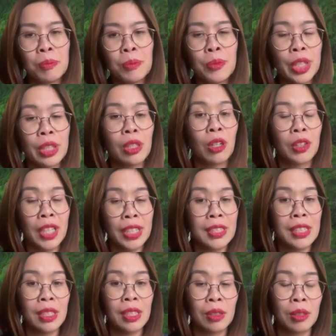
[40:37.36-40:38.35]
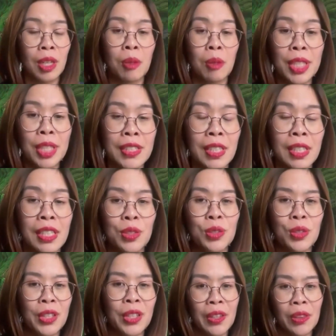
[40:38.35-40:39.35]
bring connecting business
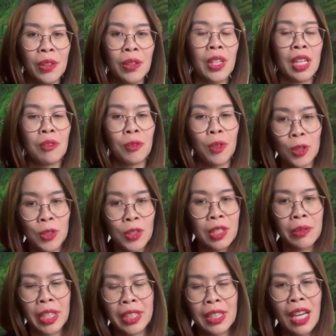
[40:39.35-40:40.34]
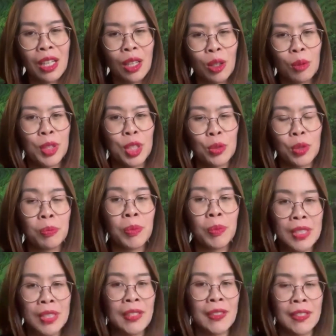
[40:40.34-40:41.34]
together and fostering dialogue between
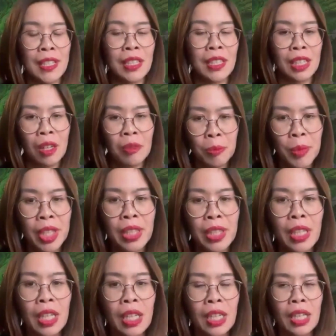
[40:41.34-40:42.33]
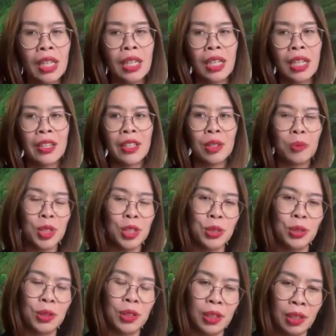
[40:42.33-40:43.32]
business and government. I think we
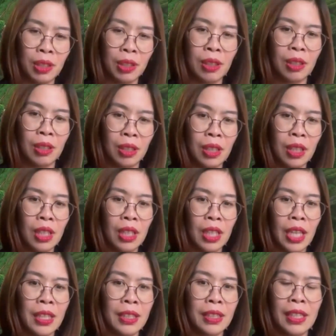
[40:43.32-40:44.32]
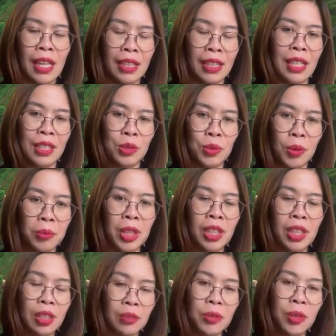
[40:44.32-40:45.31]
should, and that's what
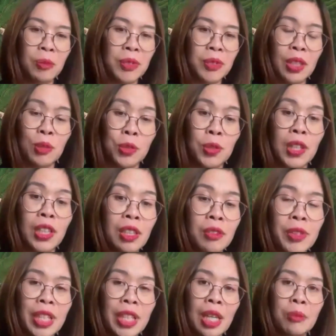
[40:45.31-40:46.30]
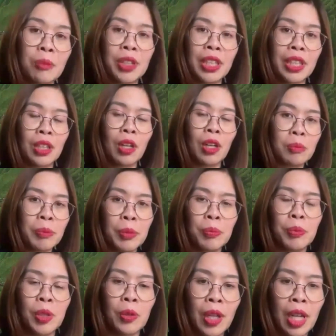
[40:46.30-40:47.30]
we learned from the Australia-Vietnam Green Economy
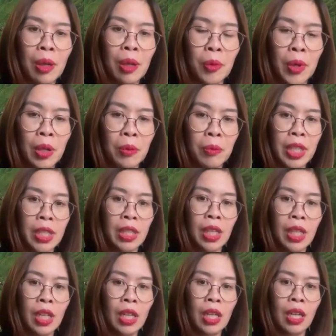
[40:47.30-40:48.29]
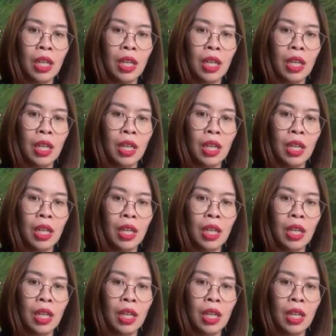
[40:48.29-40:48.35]
Program, where we